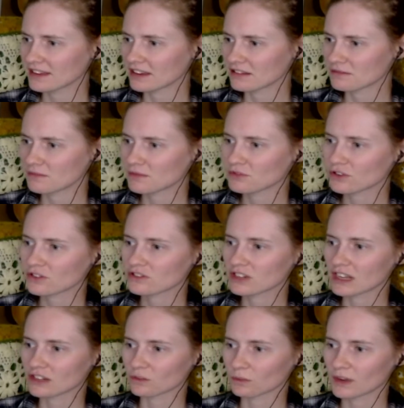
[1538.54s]
I'm sure she
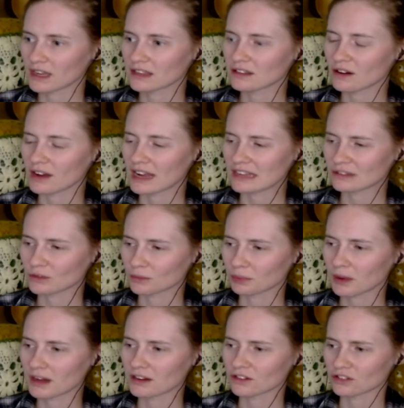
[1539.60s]
gets weakened though and has to
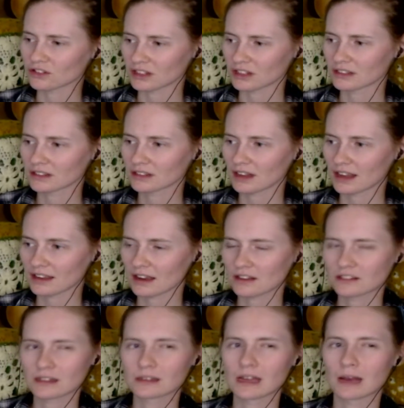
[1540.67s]
replenish it. Like how
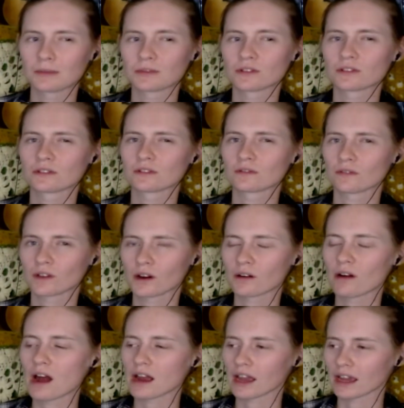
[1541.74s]
sometimes
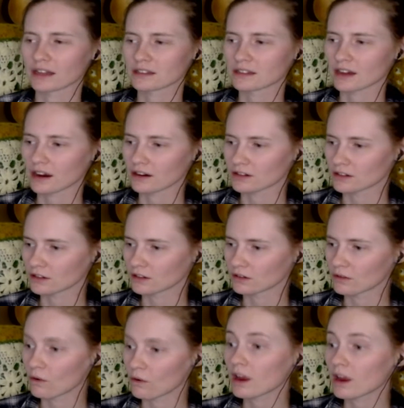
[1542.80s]
Uraraka gets tired too.
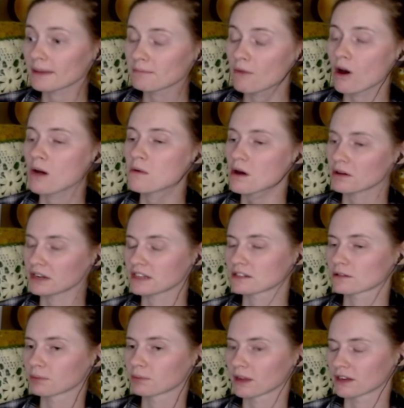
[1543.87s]
Or like Momo needs to
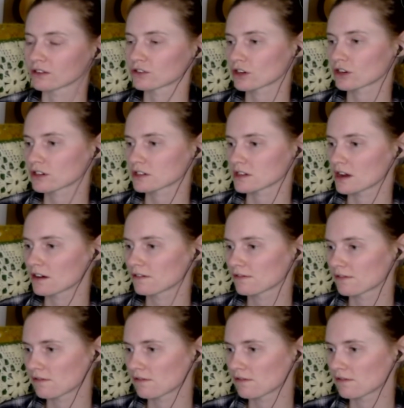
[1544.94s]
replenish herself.